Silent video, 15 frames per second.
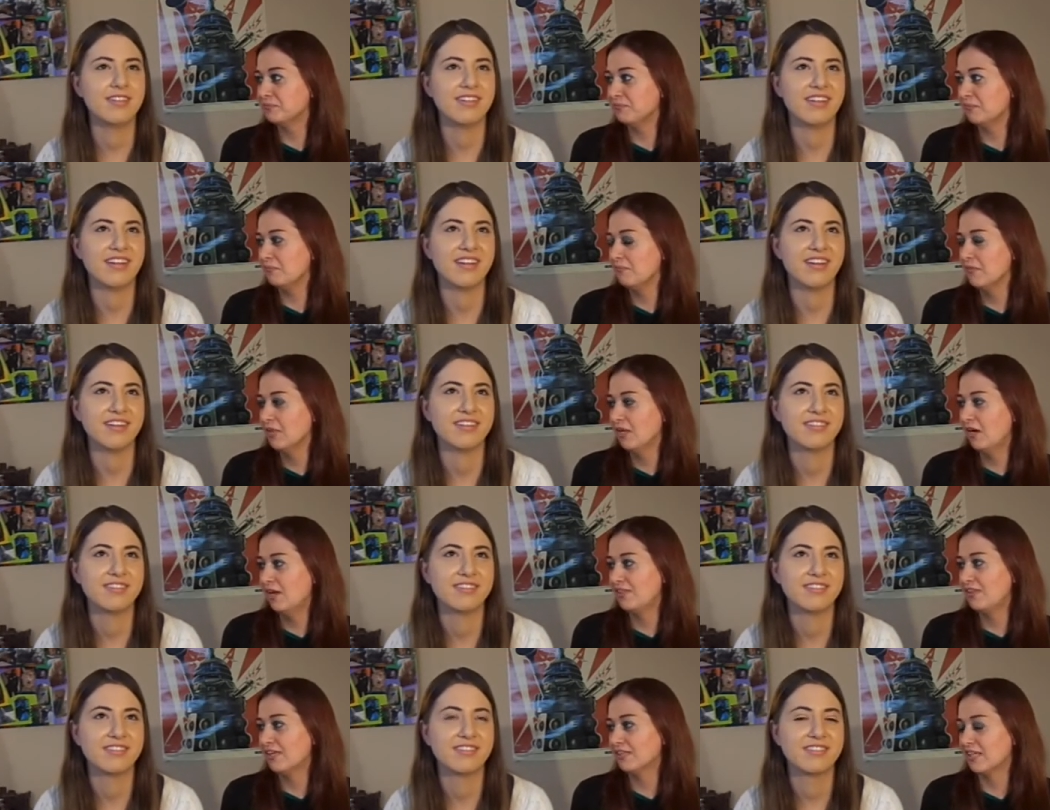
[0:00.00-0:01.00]
Speaker 1: Yeah.
Speaker 2: I
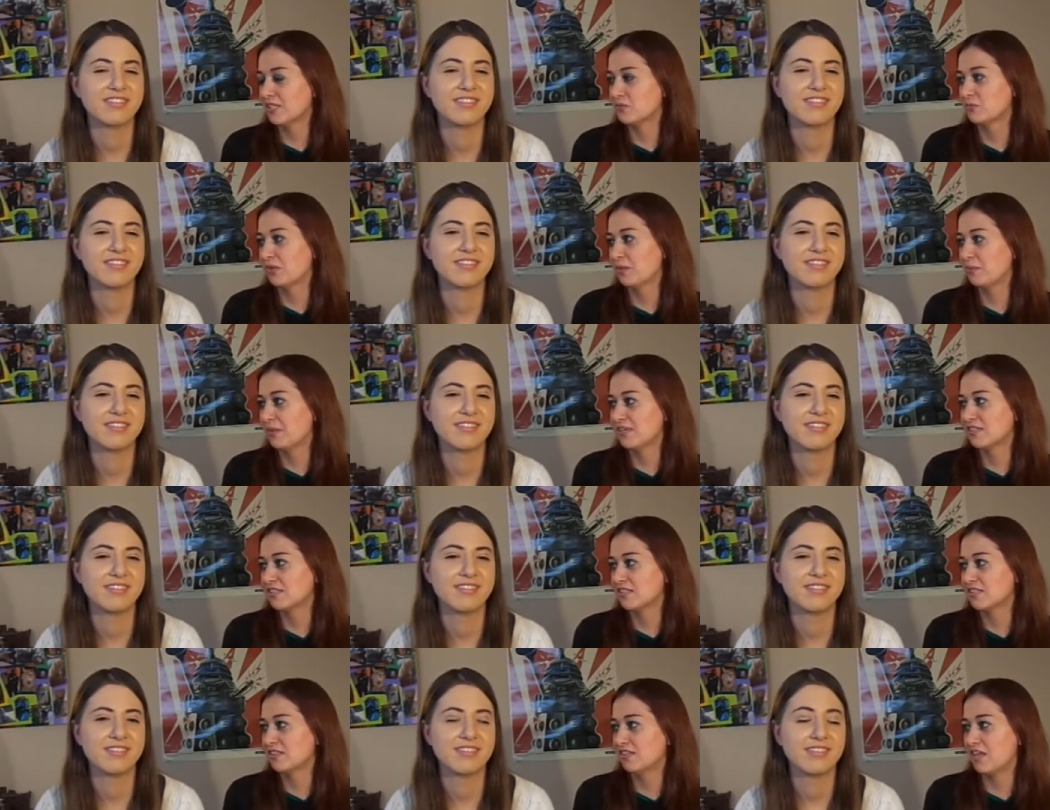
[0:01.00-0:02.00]
think that's what it
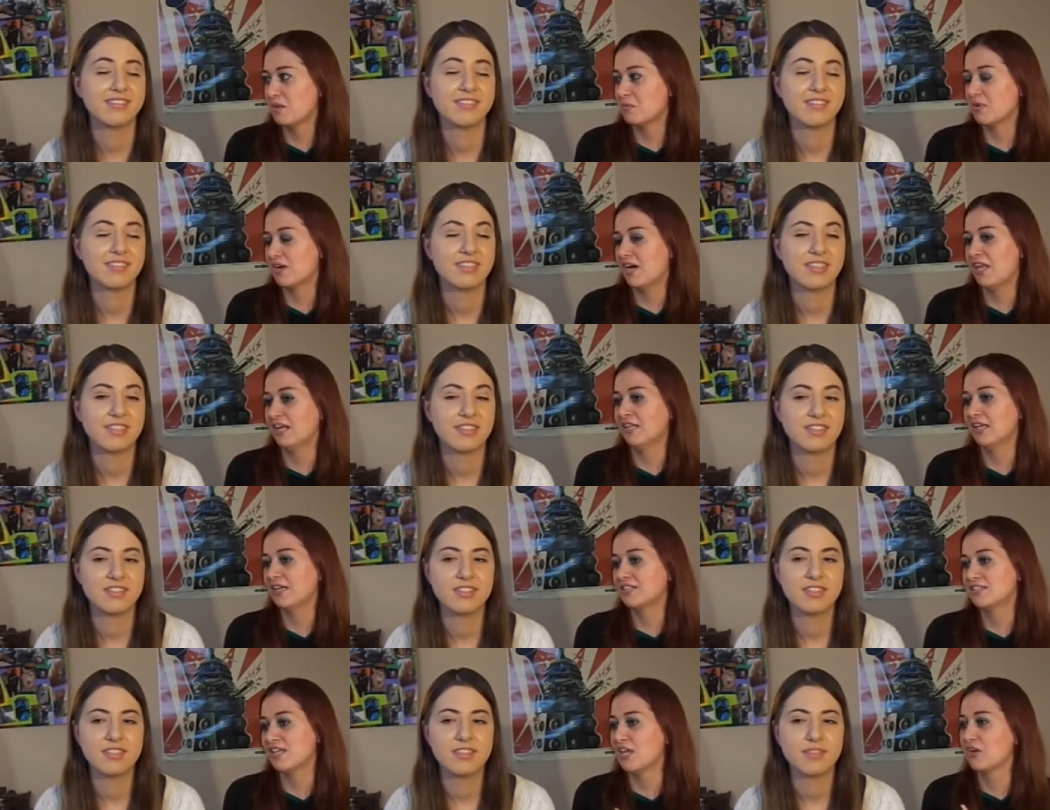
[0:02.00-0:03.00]
was. They were kind of like
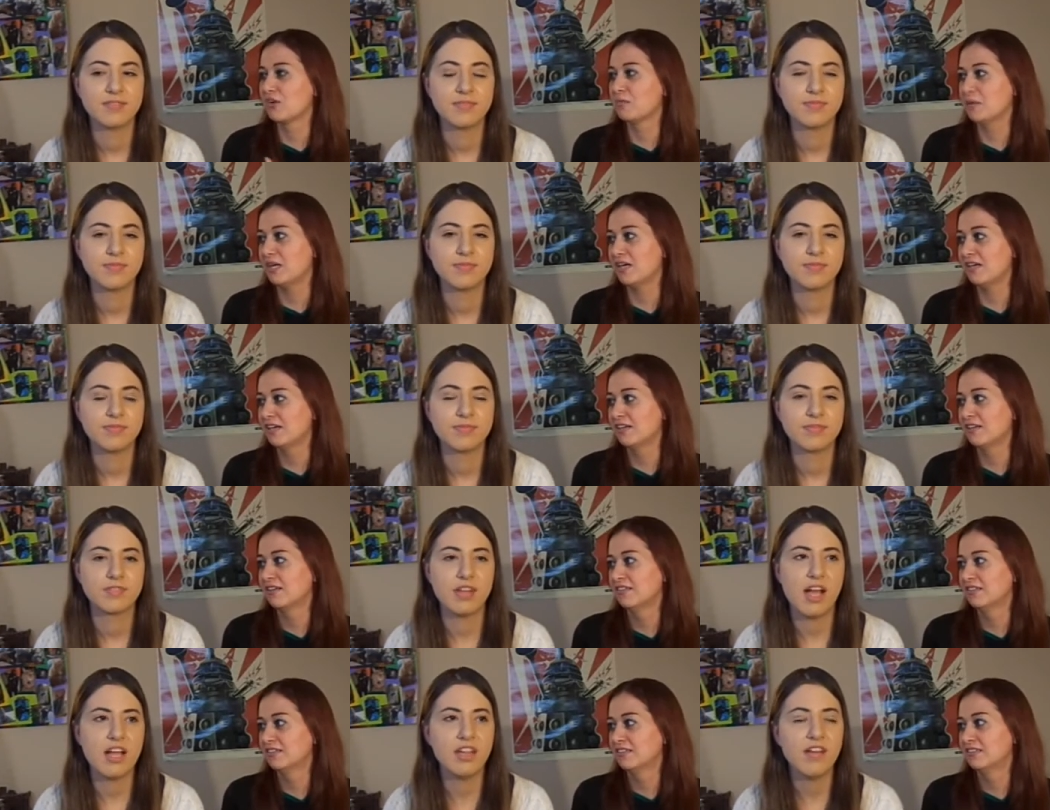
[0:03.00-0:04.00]
saying goodbye.
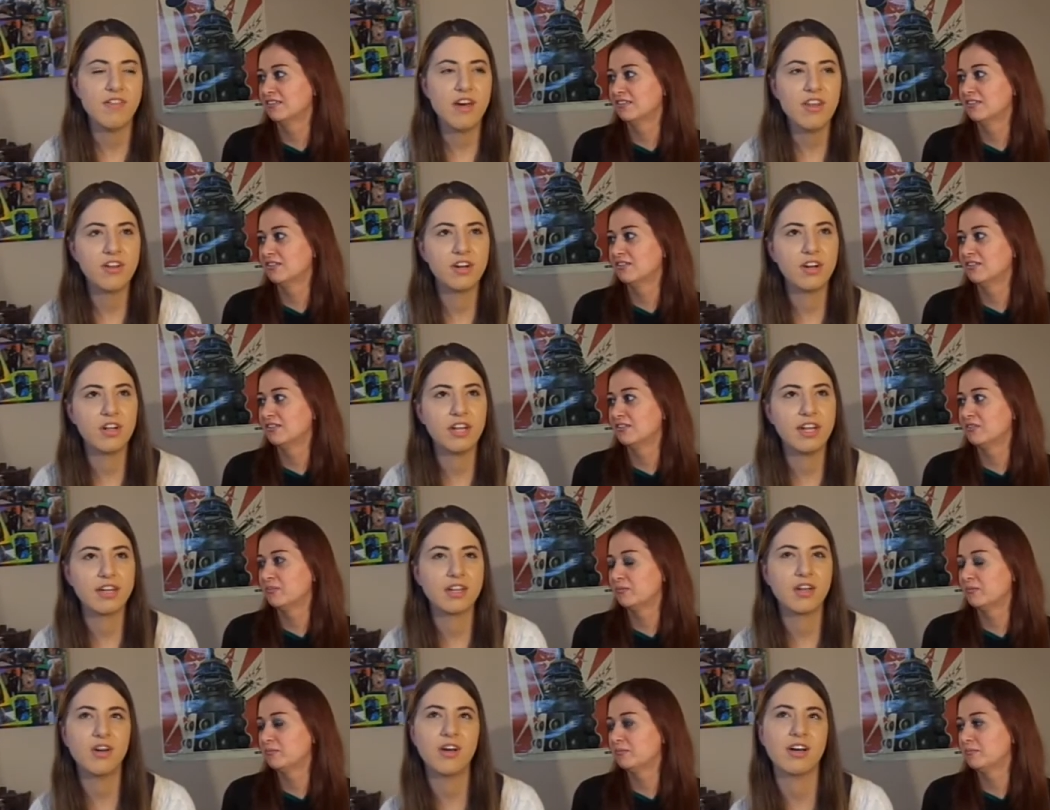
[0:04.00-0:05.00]
Speaker 1: I love how they're all like,
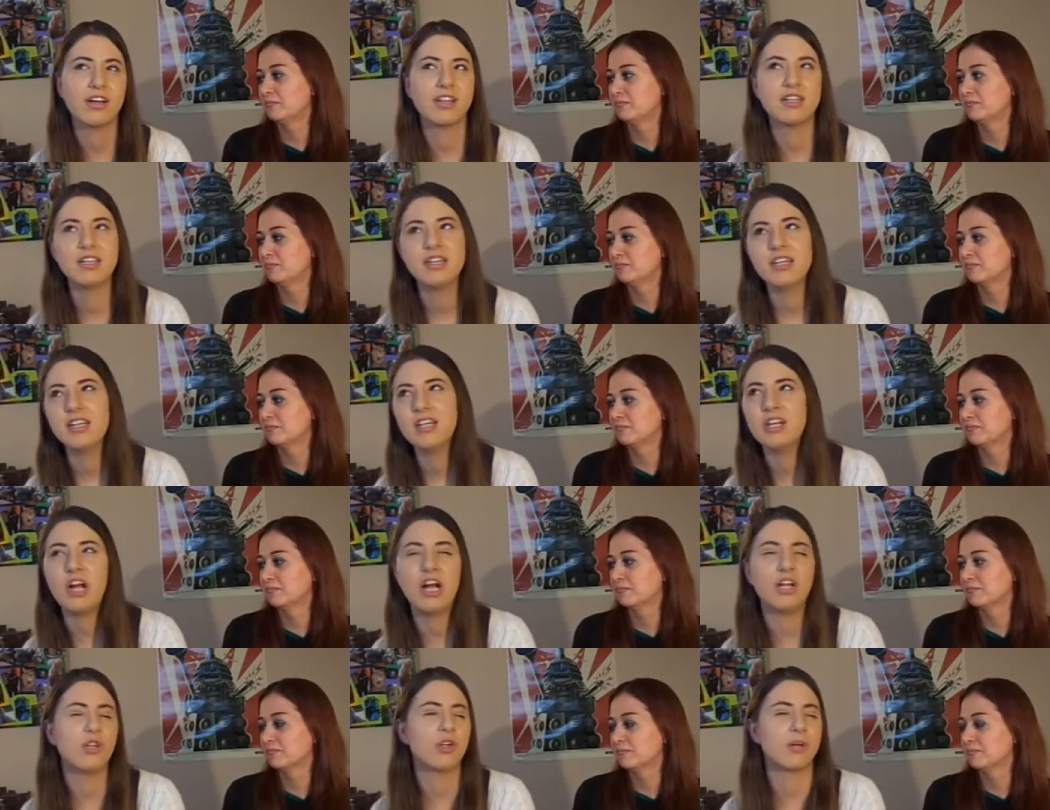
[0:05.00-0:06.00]
oh, you know,
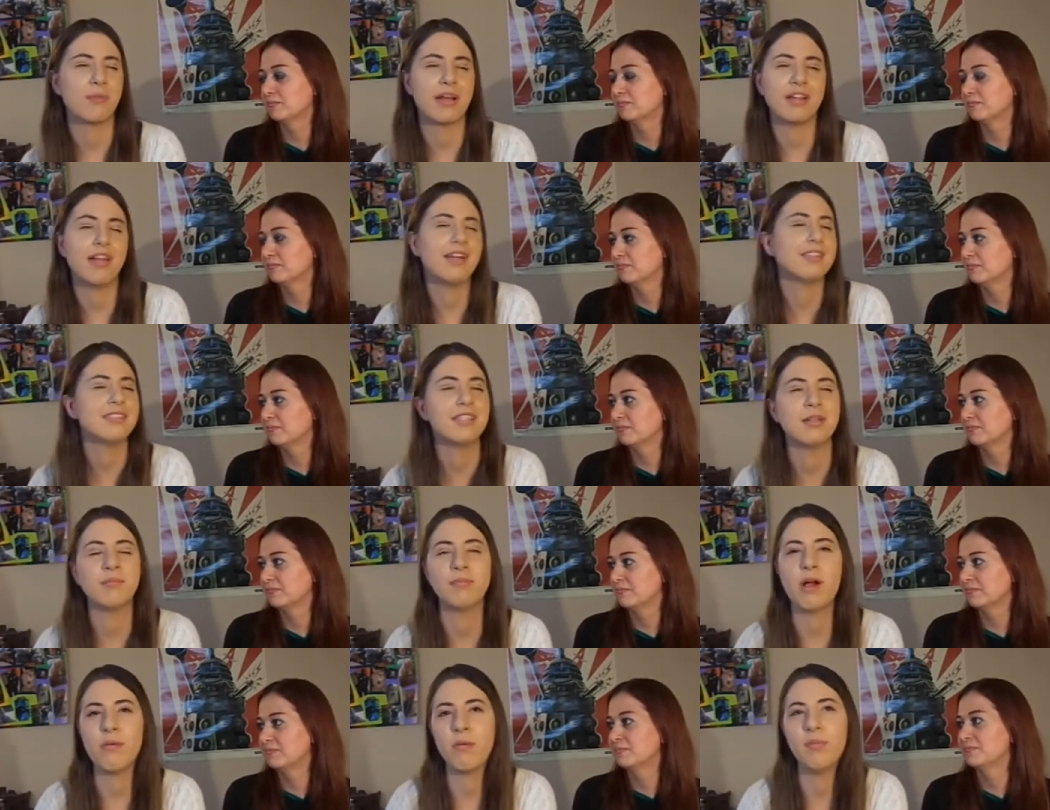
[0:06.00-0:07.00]
I learned my lesson,
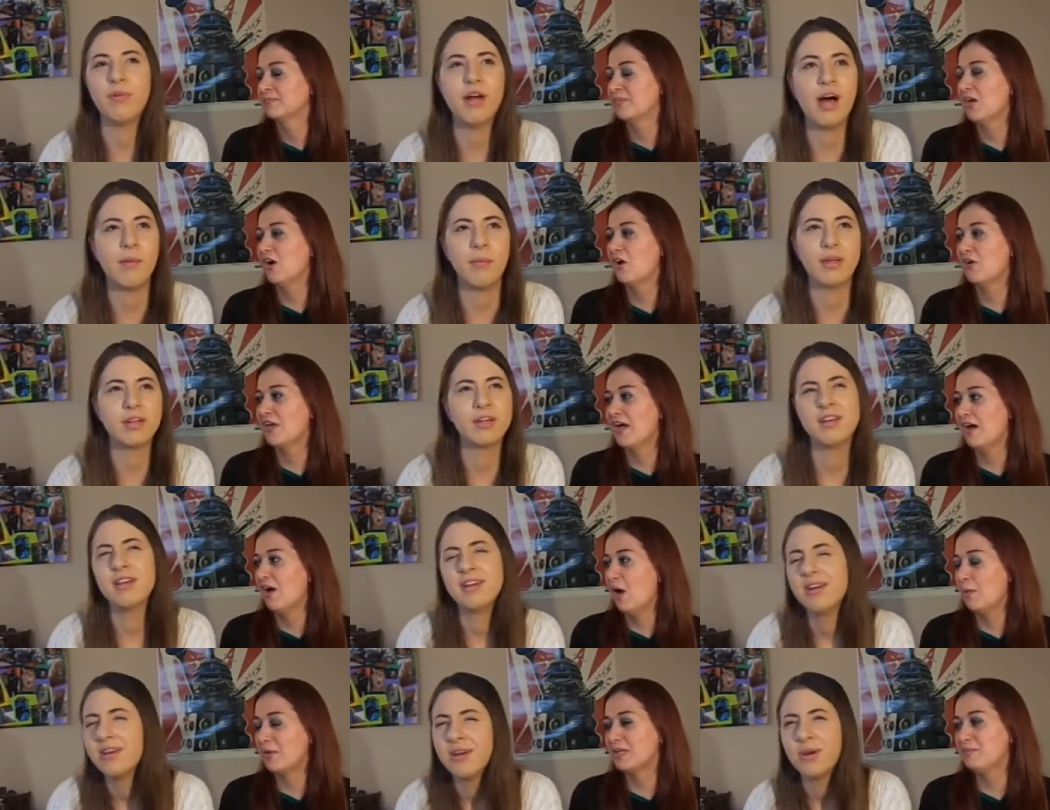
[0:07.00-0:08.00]
blah, blah, blah.
Speaker 2: Oh, like, yeah.
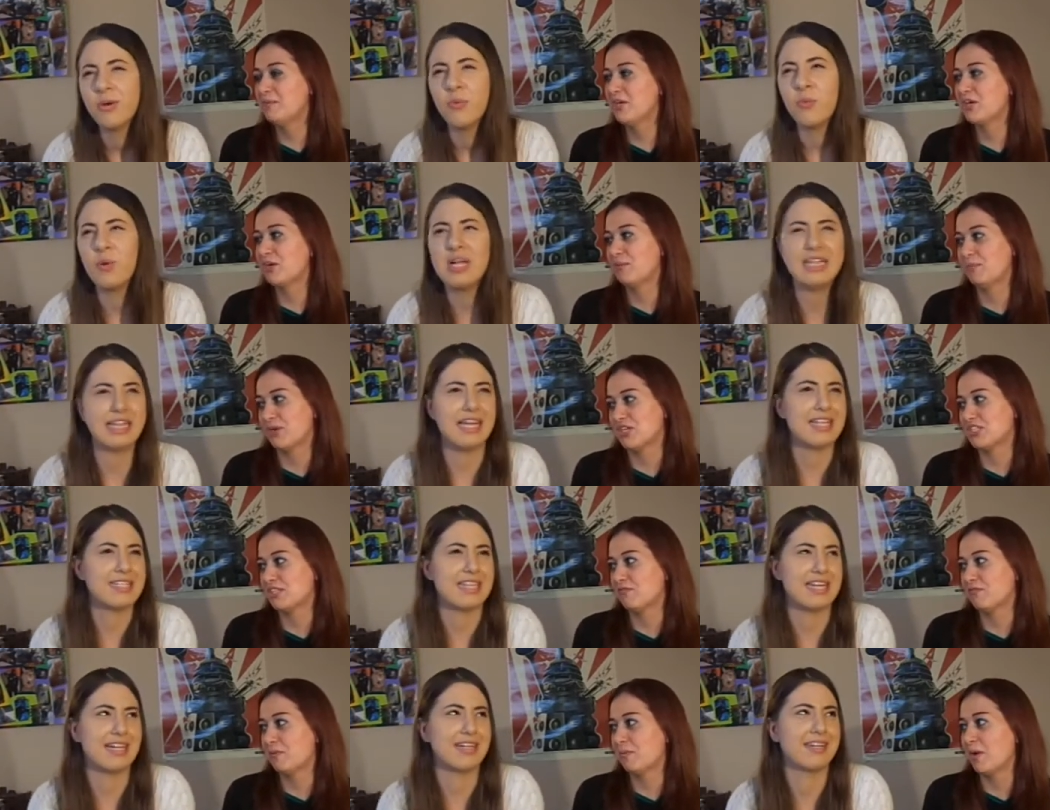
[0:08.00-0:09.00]
I'm going to be a good what person
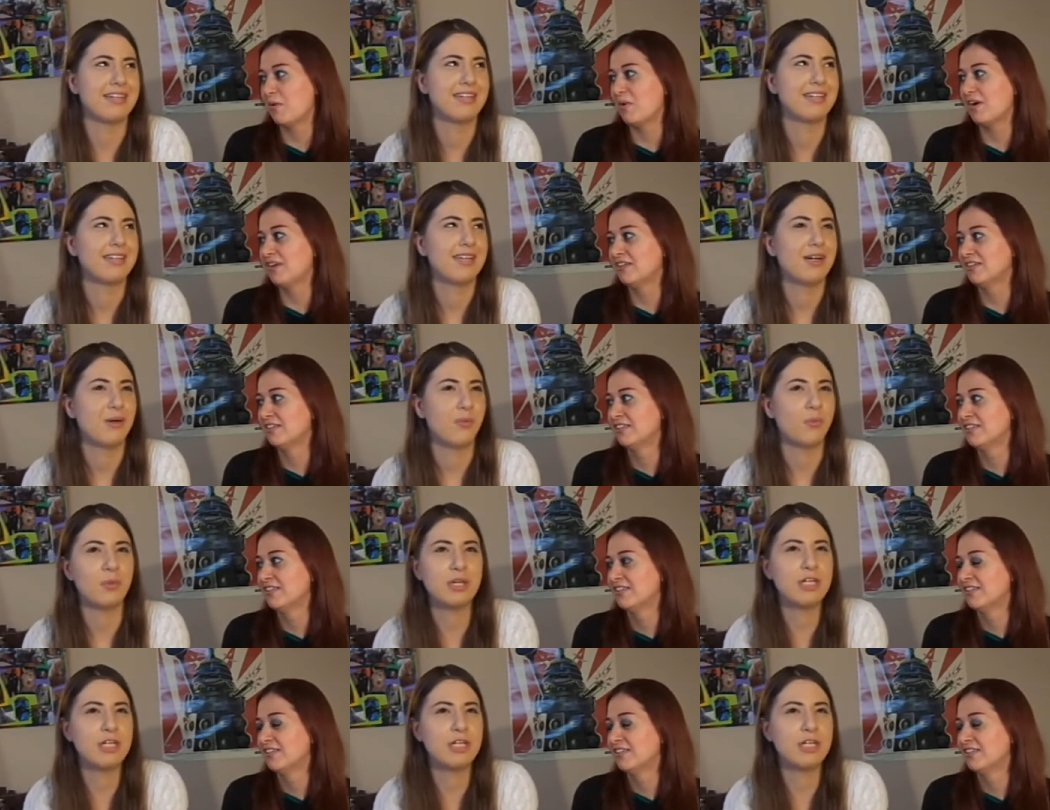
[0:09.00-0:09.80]
lesson? from now on. What